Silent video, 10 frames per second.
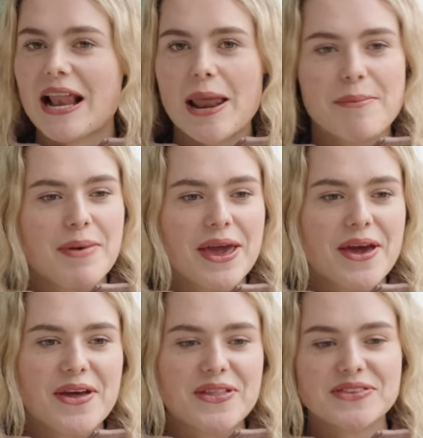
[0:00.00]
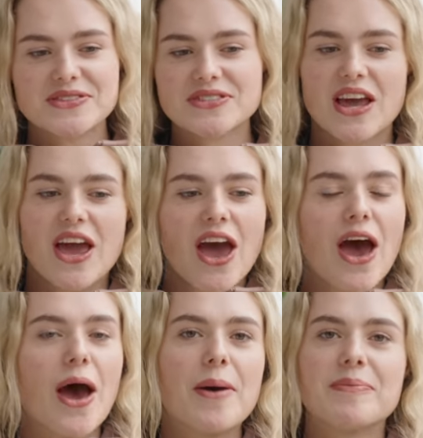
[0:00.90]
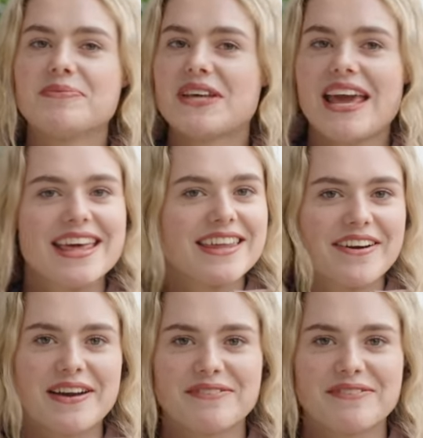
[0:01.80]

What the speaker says: Olympians, to here, there and